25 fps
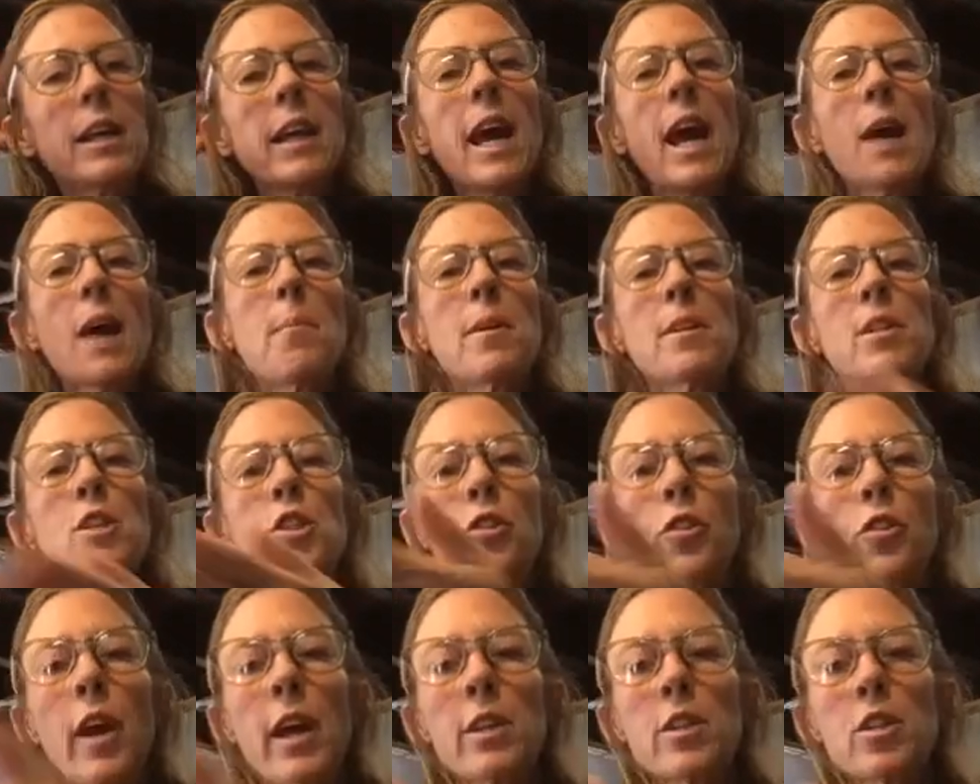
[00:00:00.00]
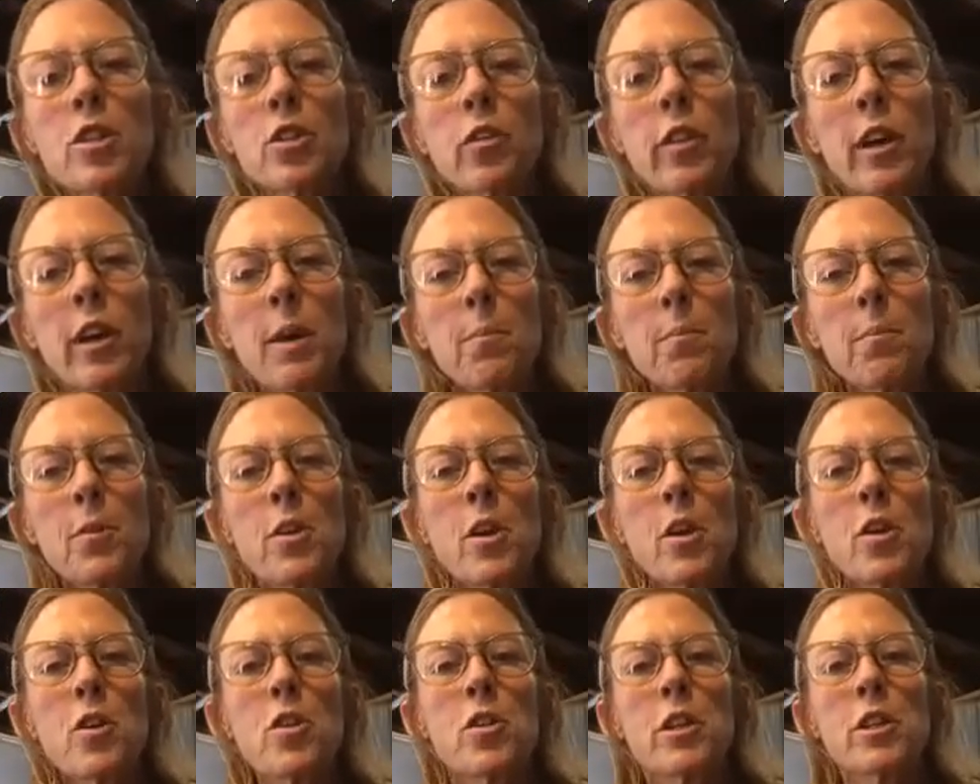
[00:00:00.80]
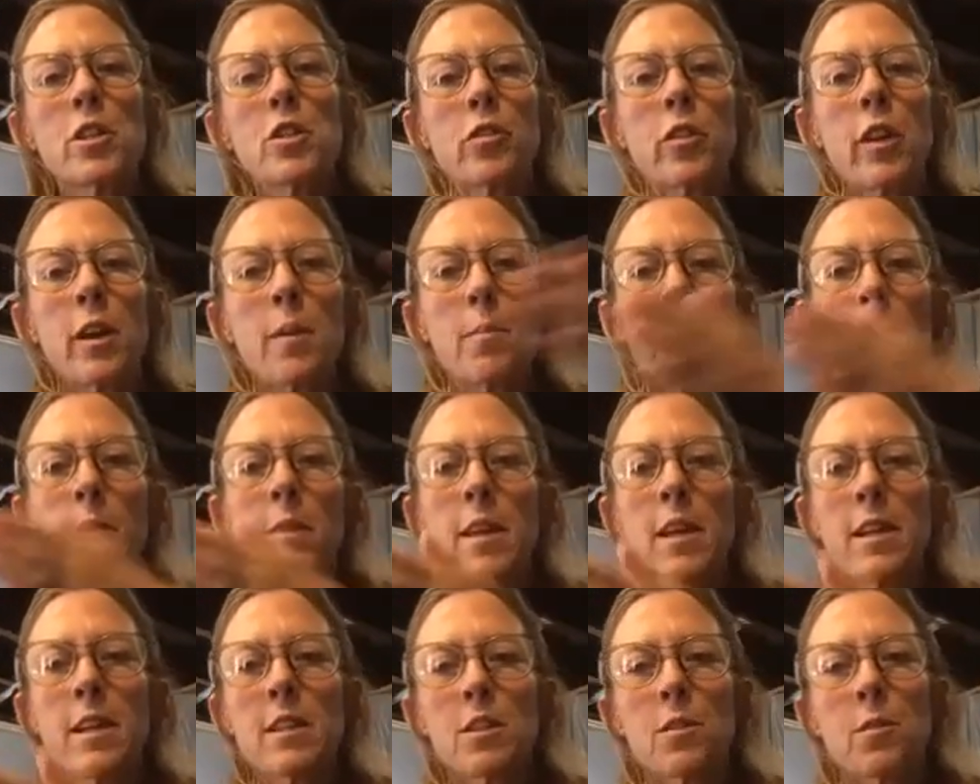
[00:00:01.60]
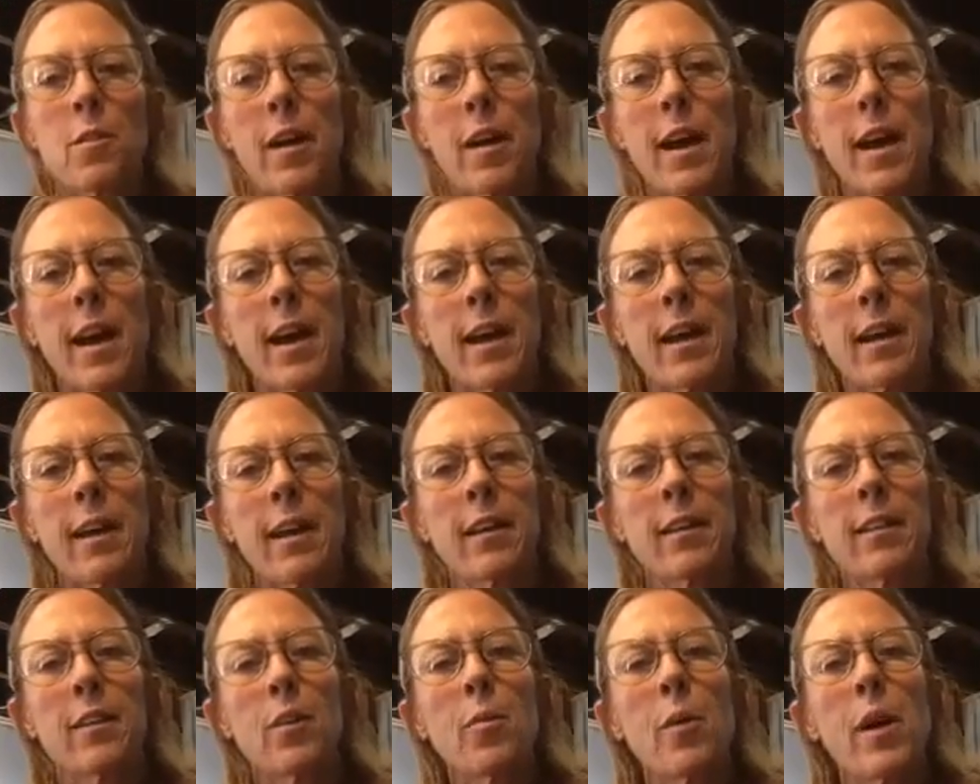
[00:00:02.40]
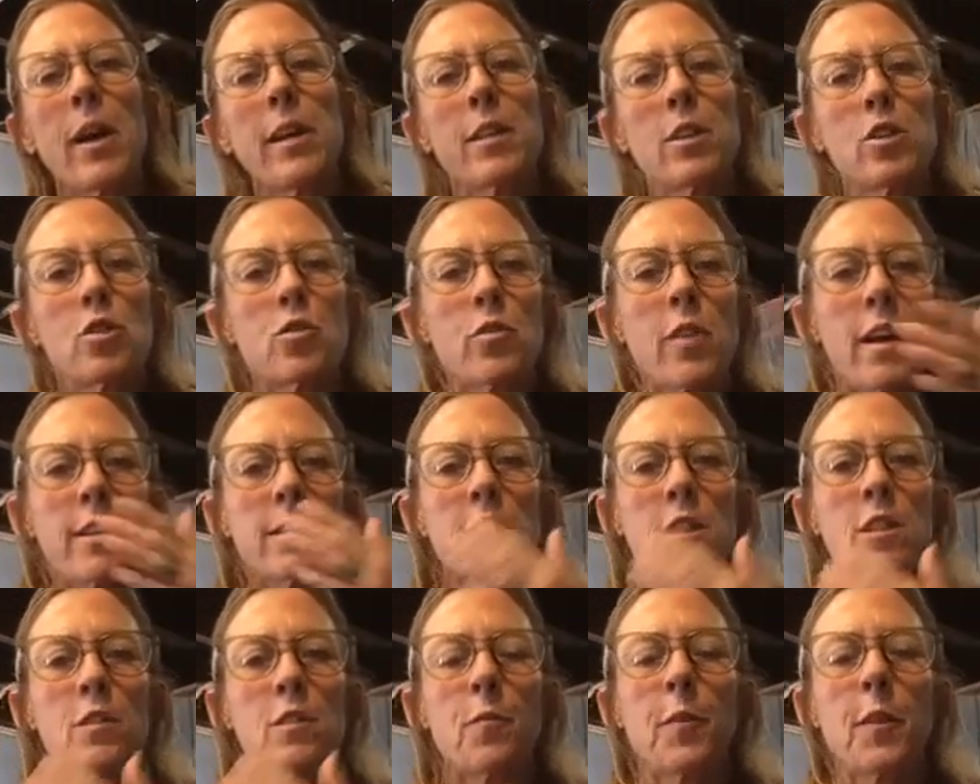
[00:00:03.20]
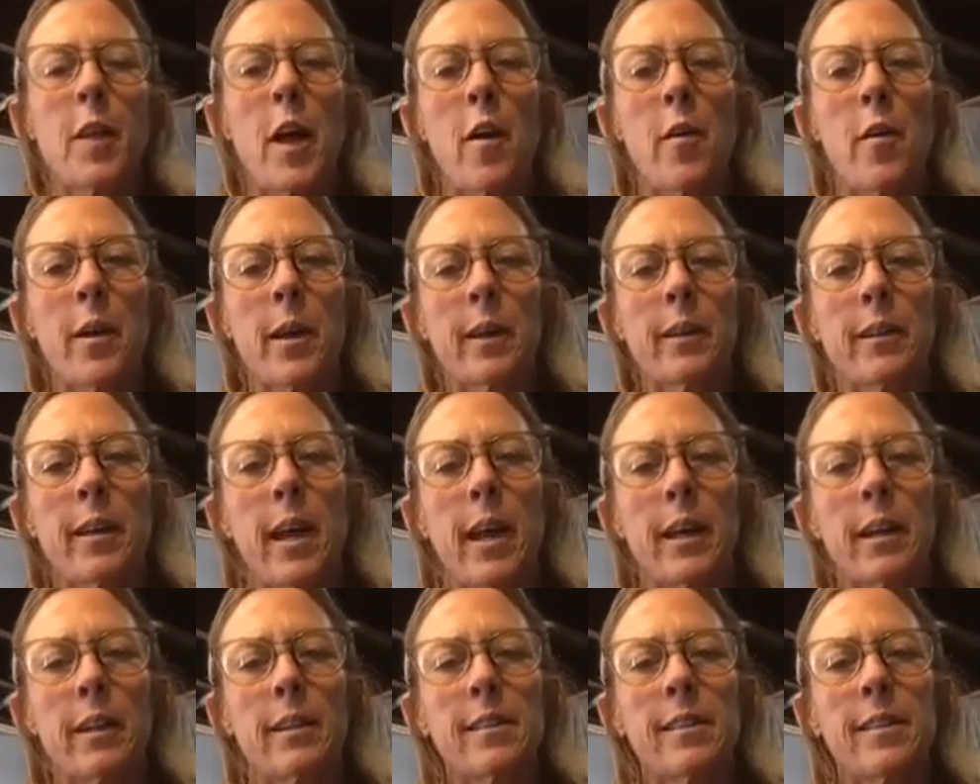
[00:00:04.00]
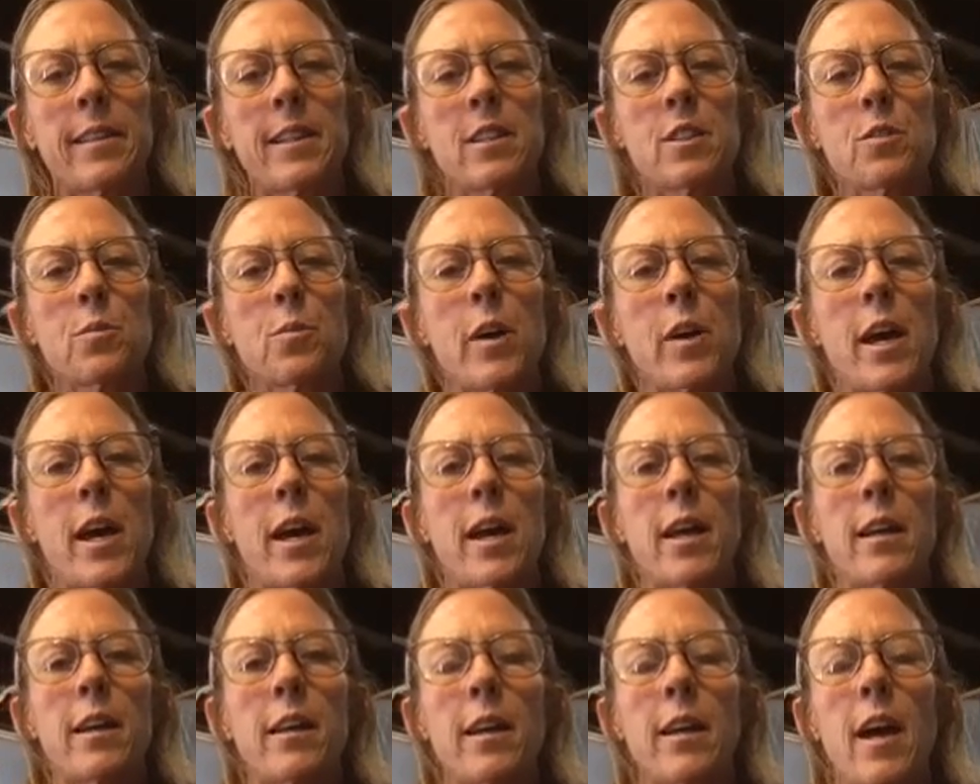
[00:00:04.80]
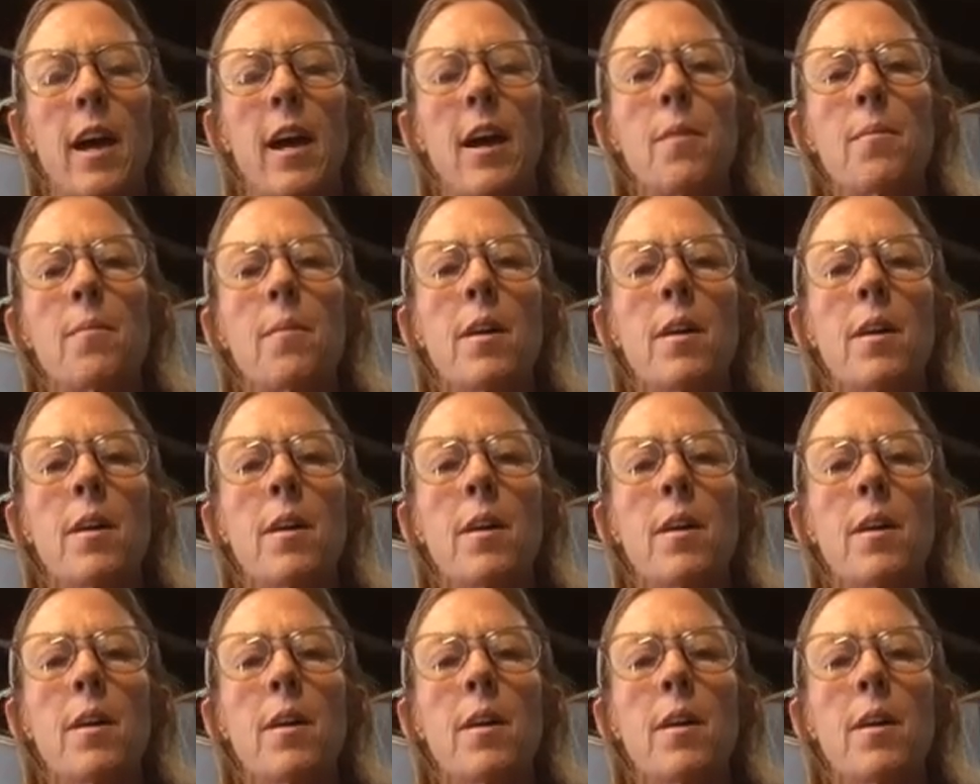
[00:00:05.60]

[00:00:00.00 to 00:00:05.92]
Yeah, but and scrape, you know, you could scrape this way, the way the dress is flowing, like this way. Yep.